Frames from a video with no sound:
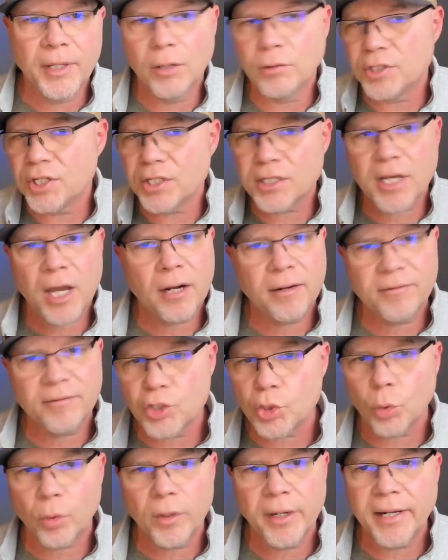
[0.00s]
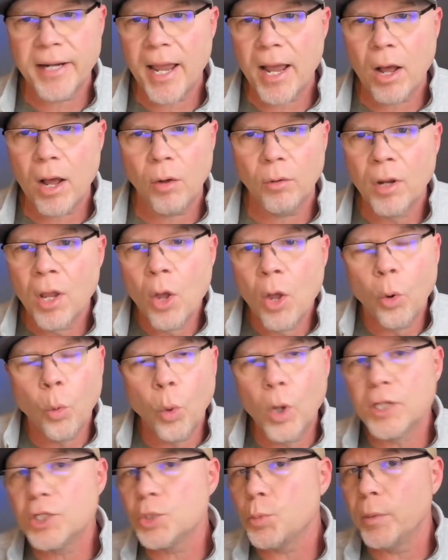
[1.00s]
just kind of sorting out
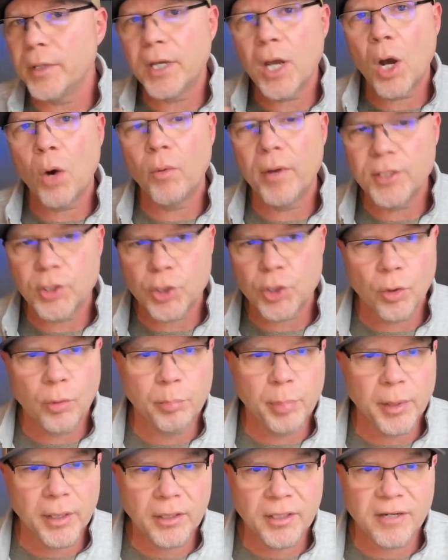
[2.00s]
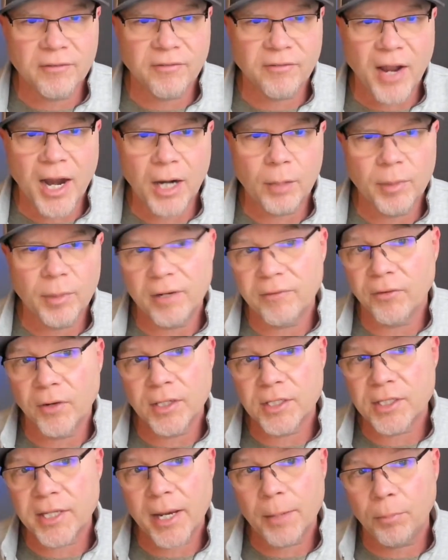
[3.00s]
once we go into a build environment, for
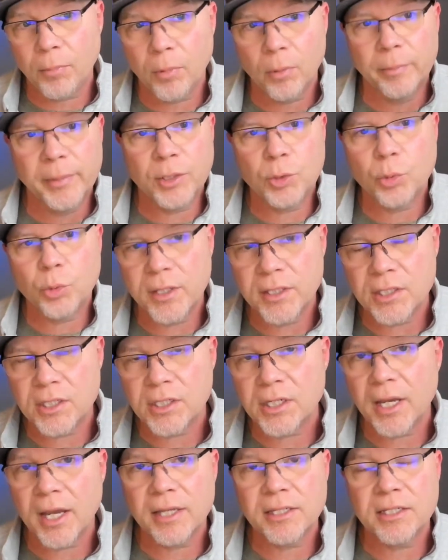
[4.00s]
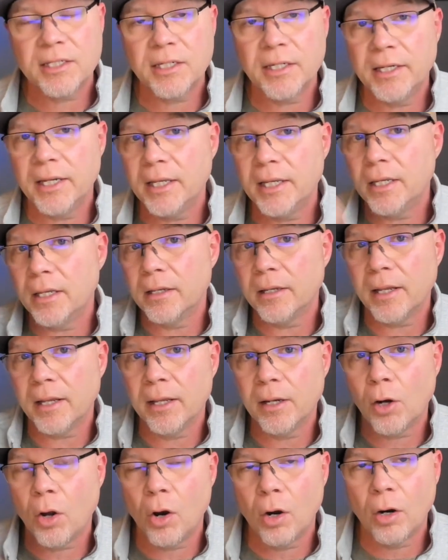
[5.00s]
example, between CI/CD
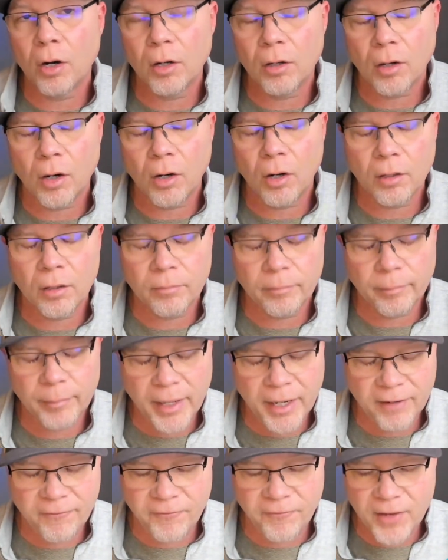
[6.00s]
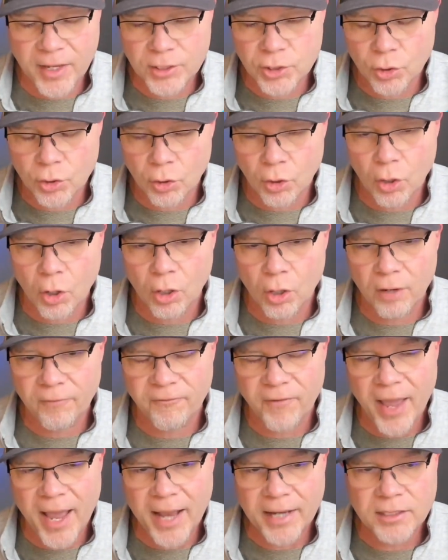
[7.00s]
and our manifest or
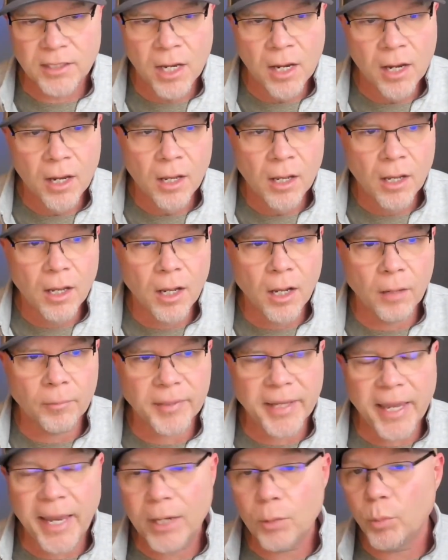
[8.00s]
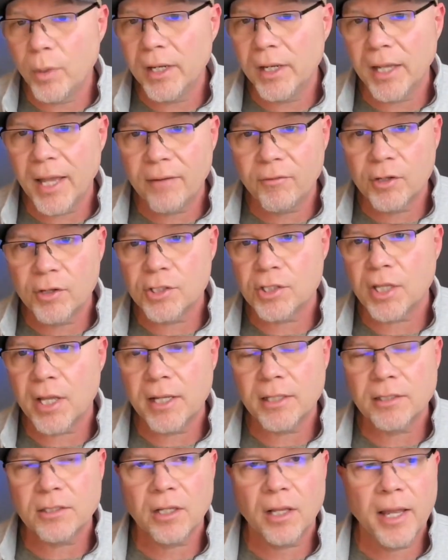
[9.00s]
artifacts. Can we leverage
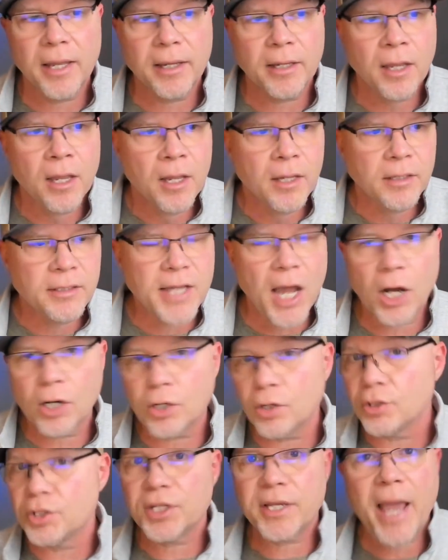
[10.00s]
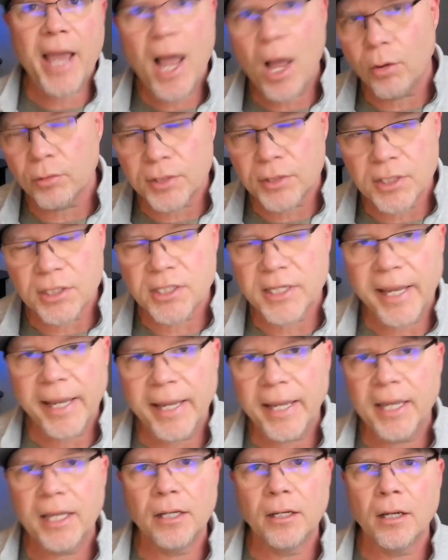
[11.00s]
things like Docker Scout to
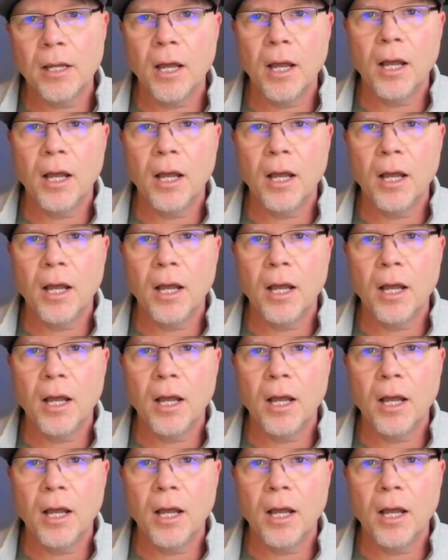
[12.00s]
scan,